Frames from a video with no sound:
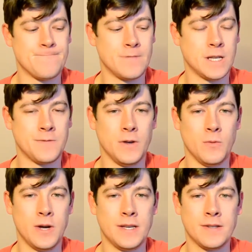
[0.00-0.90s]
next few
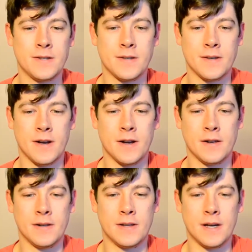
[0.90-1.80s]
weeks
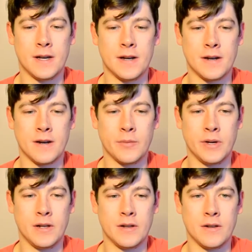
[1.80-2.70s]
I'll be